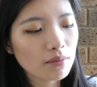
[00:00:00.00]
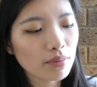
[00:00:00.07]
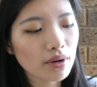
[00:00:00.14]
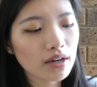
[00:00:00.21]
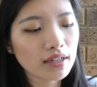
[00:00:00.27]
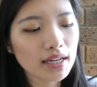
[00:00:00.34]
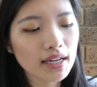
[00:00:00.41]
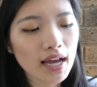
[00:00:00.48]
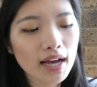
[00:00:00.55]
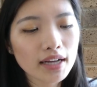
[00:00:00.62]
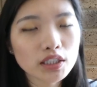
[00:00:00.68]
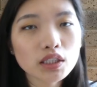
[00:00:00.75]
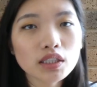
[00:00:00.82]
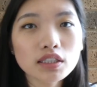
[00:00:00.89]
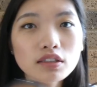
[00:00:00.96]
but it
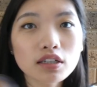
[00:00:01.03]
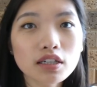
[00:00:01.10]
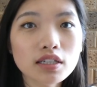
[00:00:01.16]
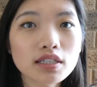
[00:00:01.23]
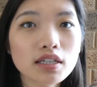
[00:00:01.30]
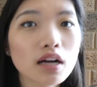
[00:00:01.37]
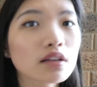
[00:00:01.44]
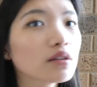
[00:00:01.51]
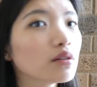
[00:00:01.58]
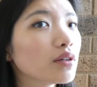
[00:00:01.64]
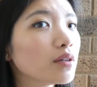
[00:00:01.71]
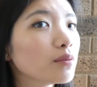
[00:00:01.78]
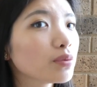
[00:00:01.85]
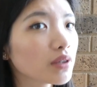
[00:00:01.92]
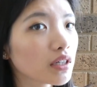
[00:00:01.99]
actually turns out
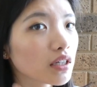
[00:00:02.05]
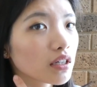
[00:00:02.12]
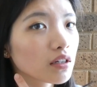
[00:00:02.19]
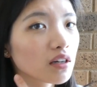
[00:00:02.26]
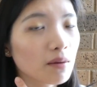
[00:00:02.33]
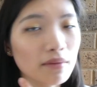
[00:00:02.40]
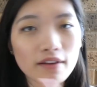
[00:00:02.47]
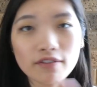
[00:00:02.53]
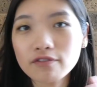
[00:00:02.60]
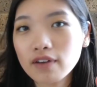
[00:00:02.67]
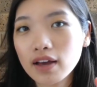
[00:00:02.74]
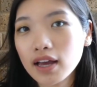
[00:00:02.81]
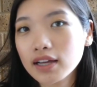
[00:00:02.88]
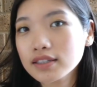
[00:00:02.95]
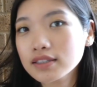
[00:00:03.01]
looking pretty good on my
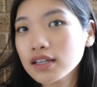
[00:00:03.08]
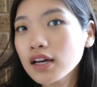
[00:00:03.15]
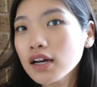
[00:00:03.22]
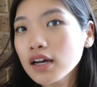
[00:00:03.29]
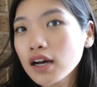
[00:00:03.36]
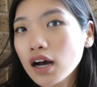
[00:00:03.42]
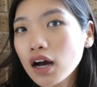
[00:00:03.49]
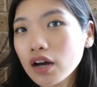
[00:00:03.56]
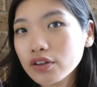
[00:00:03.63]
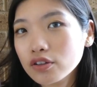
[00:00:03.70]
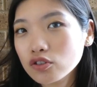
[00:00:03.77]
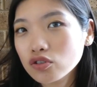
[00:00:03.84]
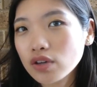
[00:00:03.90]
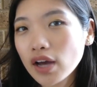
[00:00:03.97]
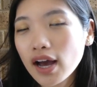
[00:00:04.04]
face. You
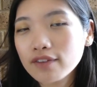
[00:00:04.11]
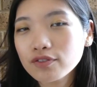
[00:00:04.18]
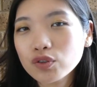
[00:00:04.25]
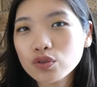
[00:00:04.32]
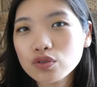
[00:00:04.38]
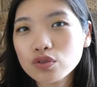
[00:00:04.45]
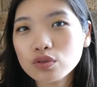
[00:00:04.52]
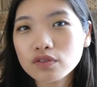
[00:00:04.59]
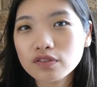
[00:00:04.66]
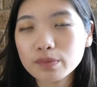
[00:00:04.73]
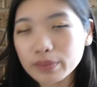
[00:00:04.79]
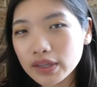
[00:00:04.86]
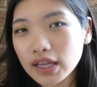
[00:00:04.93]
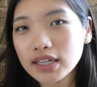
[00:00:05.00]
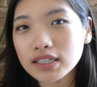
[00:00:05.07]
do have to sort of
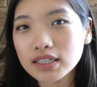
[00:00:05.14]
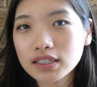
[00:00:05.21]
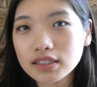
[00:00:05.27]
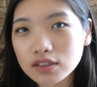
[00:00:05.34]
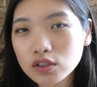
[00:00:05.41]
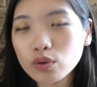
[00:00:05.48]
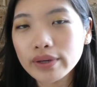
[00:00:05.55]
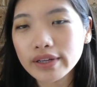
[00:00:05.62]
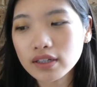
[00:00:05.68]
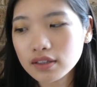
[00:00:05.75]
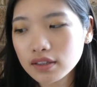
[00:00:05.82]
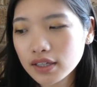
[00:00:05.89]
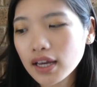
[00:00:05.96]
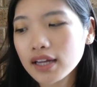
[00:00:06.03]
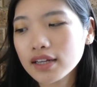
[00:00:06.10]
blend it
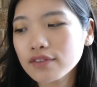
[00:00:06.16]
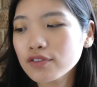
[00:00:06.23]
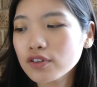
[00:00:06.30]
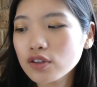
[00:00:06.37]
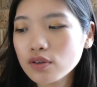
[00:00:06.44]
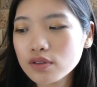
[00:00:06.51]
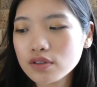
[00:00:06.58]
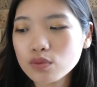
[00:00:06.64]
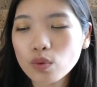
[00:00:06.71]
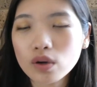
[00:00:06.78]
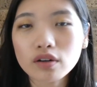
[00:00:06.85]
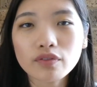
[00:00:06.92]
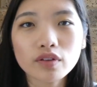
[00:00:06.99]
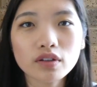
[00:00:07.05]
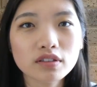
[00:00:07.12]
quickly, and if you use
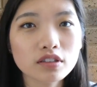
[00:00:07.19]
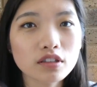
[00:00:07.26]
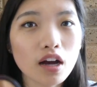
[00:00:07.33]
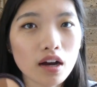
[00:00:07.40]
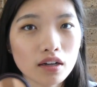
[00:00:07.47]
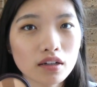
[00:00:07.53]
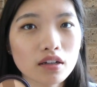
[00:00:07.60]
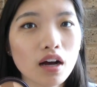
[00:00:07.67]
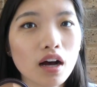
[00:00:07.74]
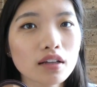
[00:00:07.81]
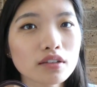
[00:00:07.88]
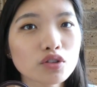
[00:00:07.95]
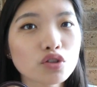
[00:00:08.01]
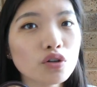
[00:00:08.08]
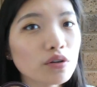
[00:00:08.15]
one of the dark
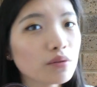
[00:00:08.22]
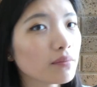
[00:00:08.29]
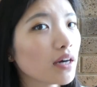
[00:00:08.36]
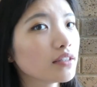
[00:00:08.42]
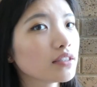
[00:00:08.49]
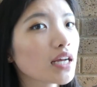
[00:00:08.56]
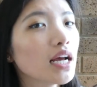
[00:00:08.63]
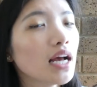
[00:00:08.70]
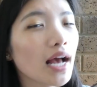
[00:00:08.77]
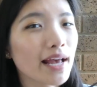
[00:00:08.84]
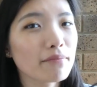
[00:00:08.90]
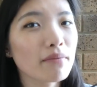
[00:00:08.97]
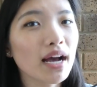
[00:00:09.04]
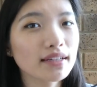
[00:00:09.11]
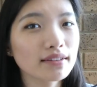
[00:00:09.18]
color too much,
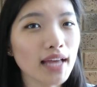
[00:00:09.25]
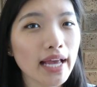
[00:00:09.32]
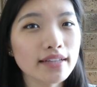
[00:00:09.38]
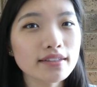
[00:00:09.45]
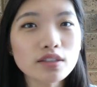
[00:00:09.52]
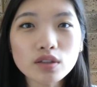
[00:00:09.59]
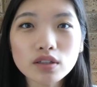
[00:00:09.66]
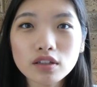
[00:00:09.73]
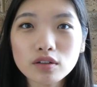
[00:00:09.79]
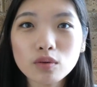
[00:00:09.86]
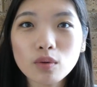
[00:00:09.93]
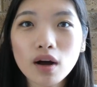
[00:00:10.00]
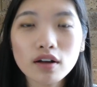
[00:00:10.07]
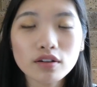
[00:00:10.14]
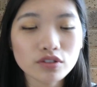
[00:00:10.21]
it might take you a little
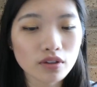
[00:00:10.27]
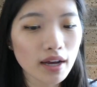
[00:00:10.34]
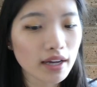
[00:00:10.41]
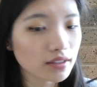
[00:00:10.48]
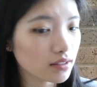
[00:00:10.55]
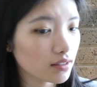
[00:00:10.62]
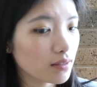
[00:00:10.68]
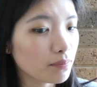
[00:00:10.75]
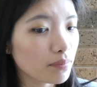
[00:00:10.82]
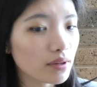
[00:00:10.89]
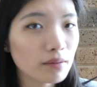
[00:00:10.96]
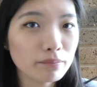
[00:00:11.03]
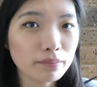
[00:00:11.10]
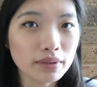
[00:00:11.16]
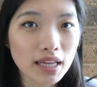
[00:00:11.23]
while to actually
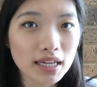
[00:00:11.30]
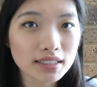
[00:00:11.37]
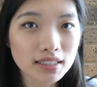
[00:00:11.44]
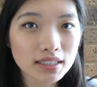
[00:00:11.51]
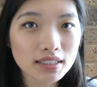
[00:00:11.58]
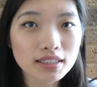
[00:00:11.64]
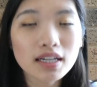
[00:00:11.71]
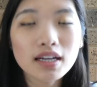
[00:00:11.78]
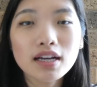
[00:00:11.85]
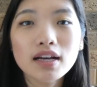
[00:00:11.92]
blend it.